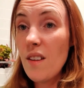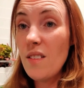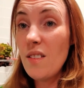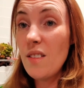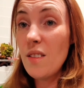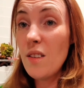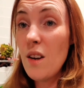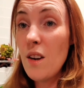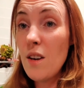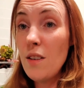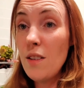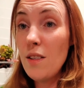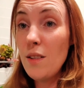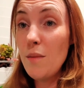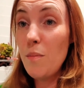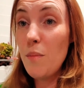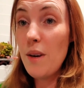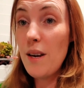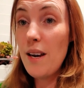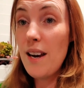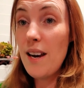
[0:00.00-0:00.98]
It's not as
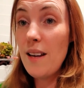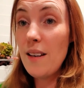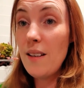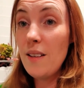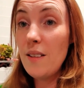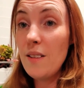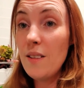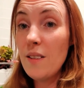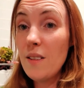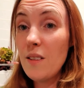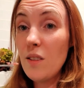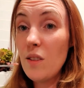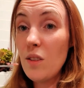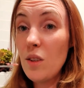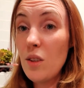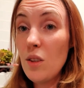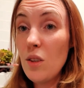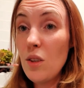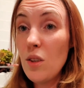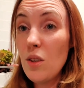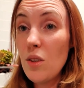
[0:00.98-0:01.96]
bad as it
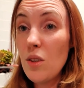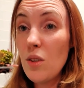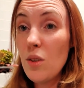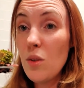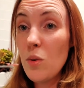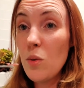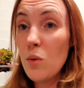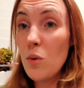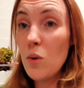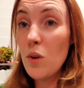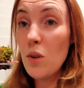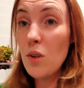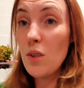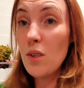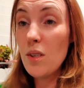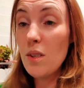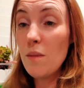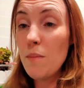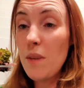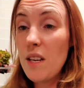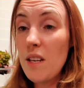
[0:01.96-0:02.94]
looks or
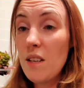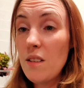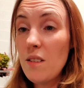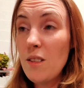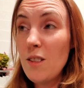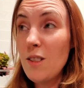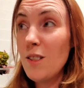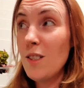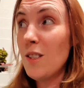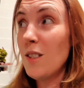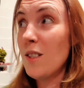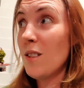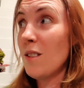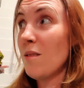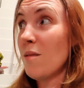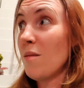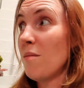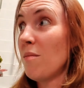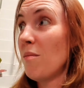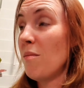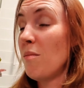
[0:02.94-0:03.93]
smells,
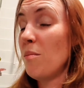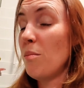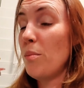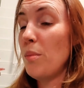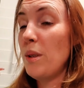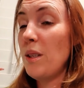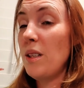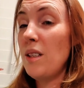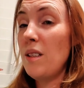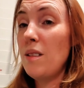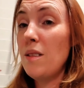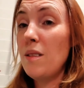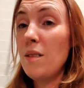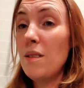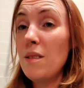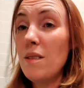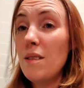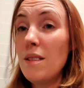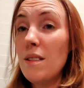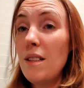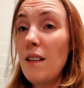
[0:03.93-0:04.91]
but
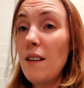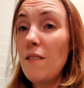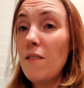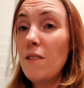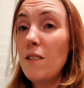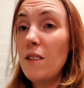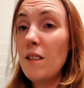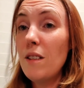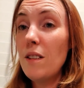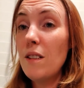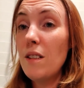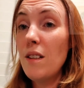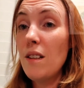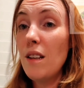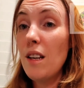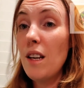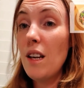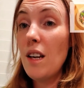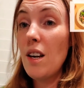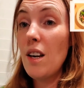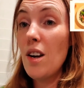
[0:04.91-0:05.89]
it's definitely
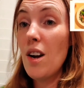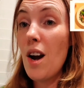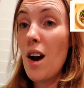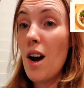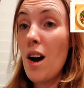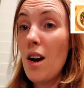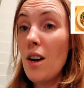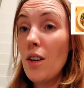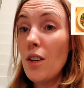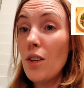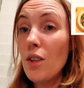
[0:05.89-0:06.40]
not